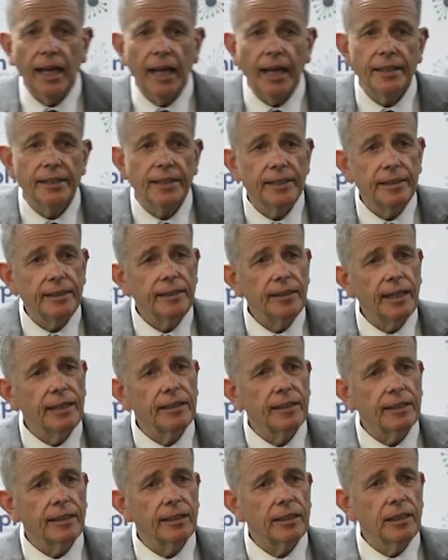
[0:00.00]
And
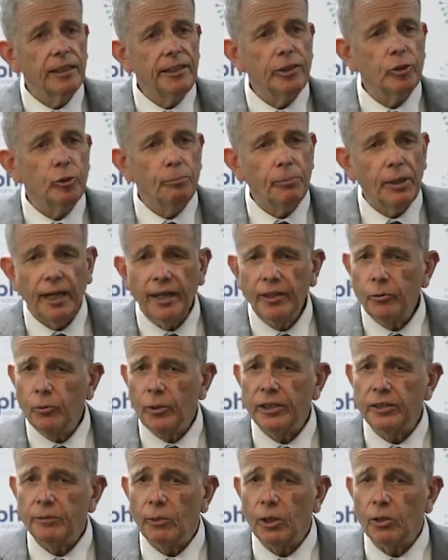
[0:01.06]
the clinical
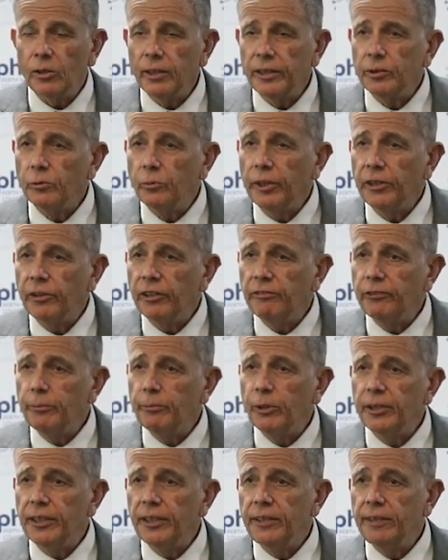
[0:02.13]
pathways model is where
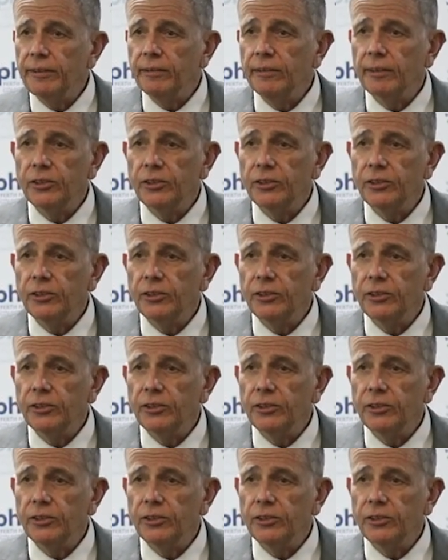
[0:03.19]
everybody,